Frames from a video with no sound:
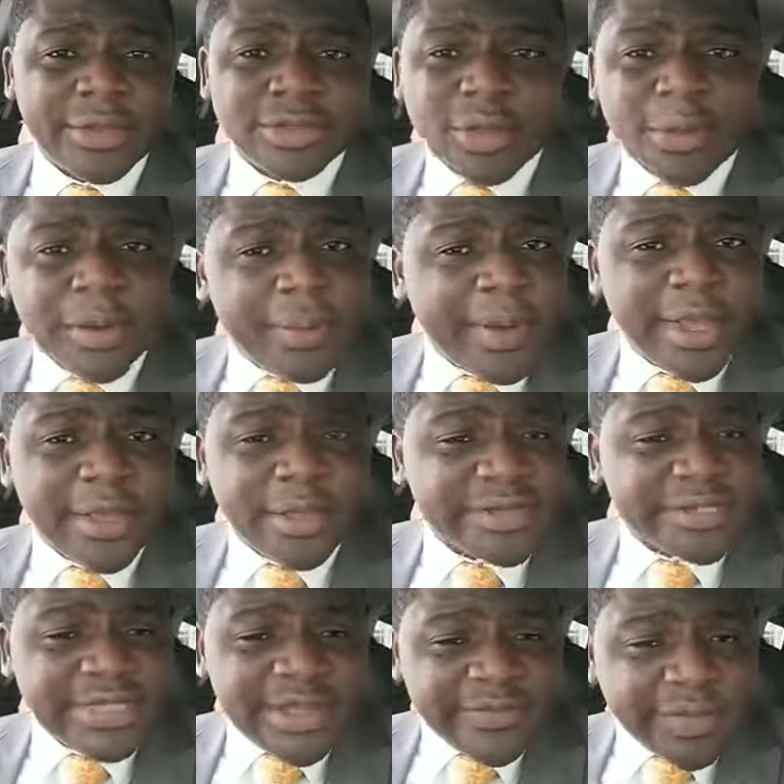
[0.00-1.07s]
to prepare
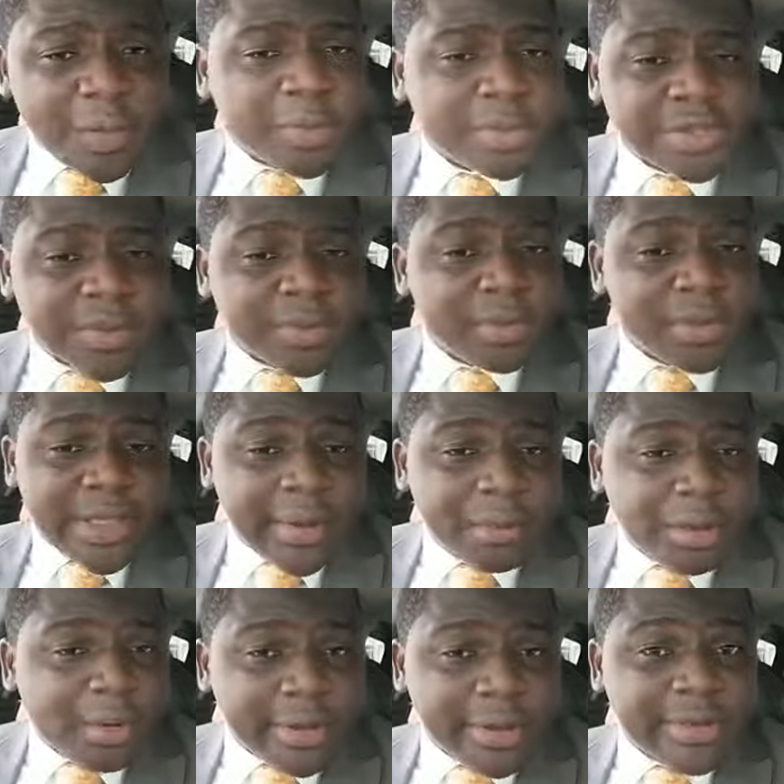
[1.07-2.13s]
yourself for possible
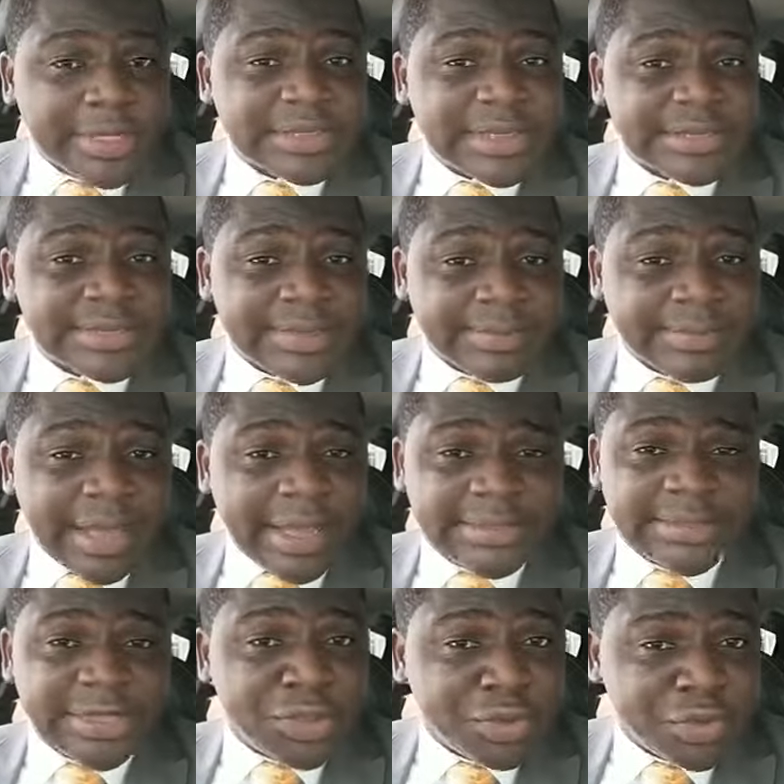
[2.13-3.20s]
employment as
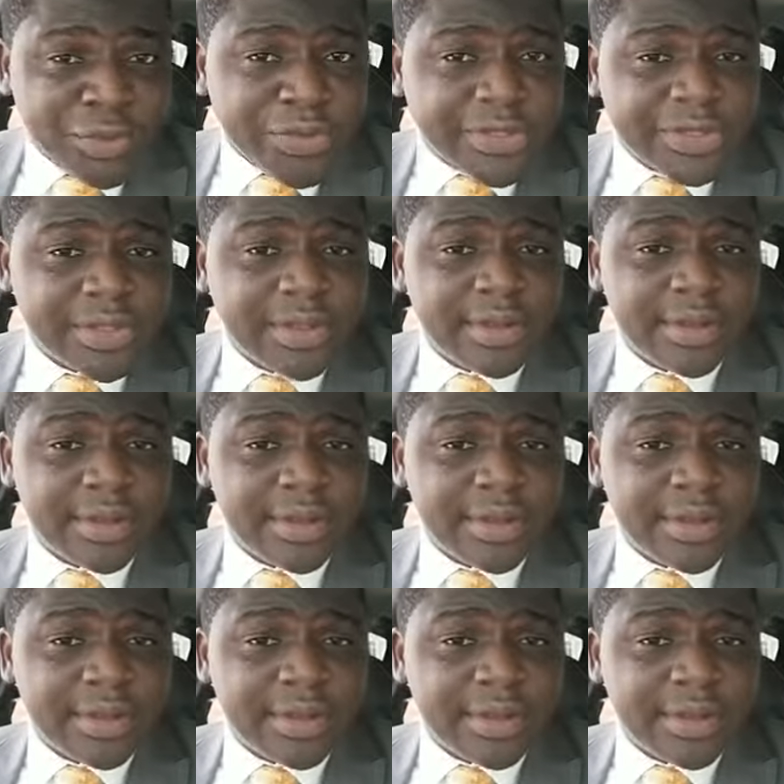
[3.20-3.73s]
a youth?